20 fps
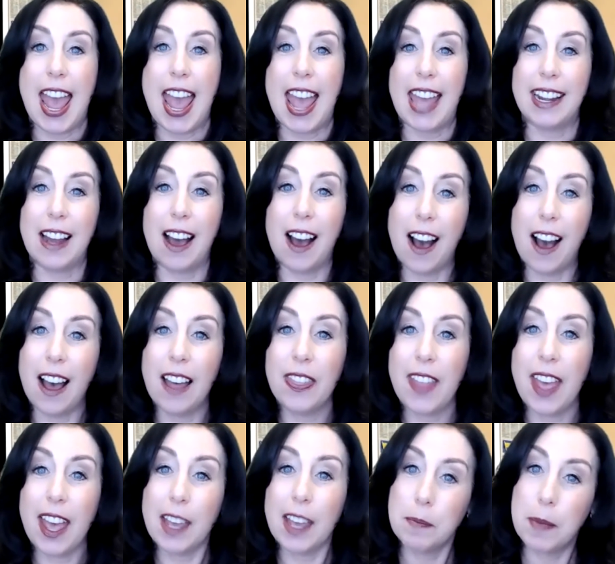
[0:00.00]
And
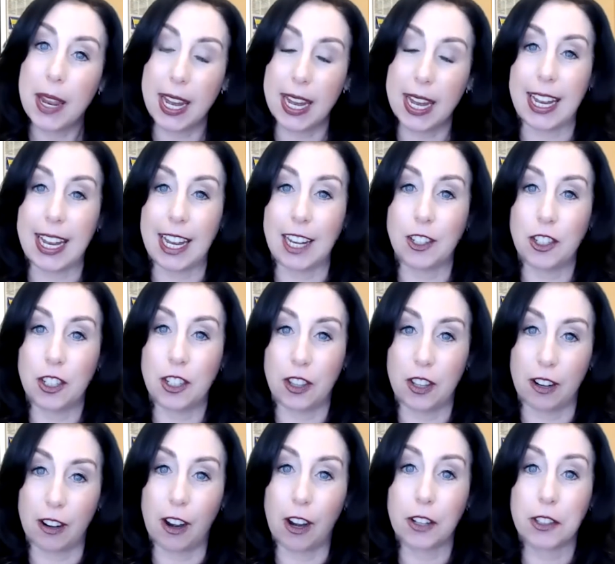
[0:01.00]
on that page,
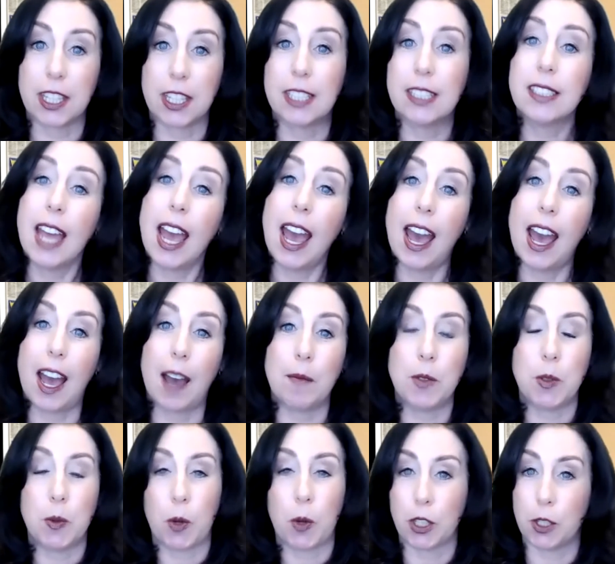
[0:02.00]
there are these
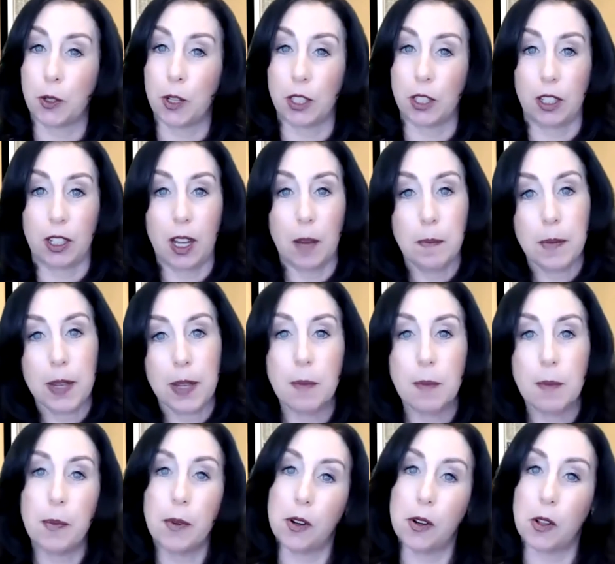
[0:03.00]
tabs where you can look up
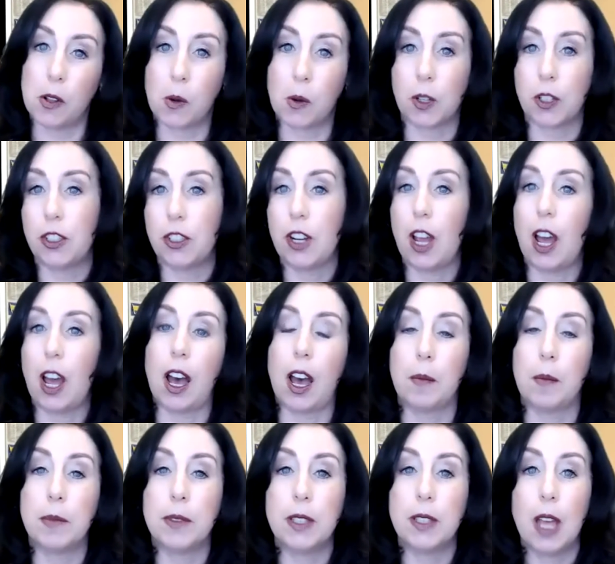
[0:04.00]
people or
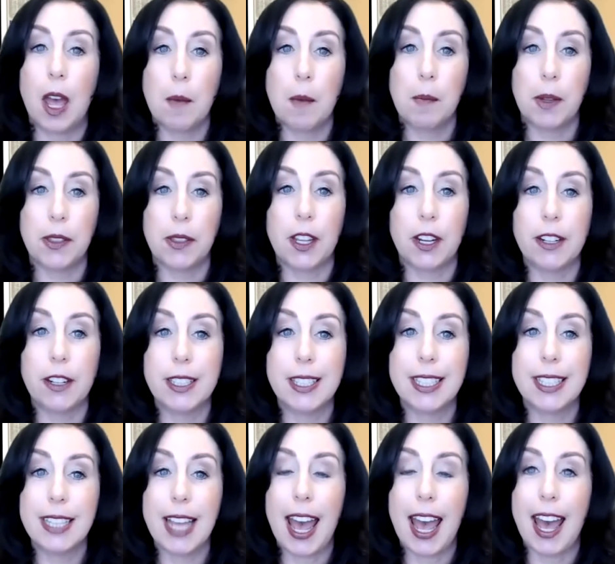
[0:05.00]
jobs, but there is
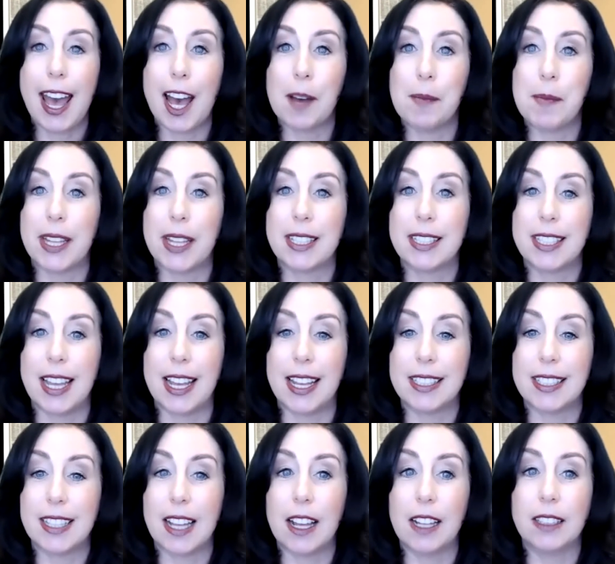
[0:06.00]
a tab that
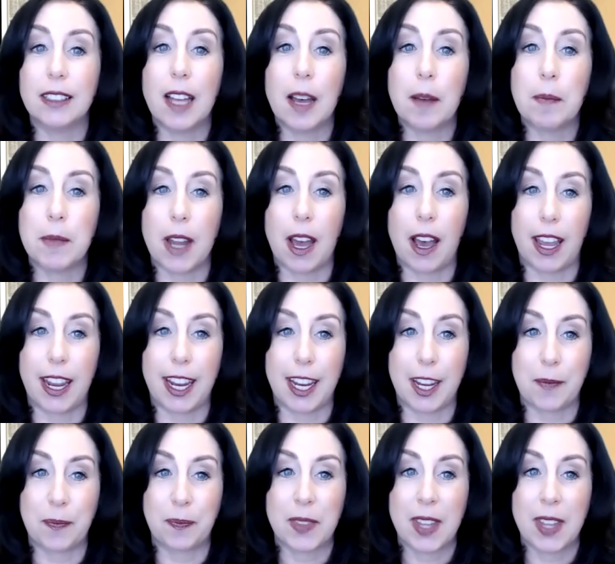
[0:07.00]
says alumni.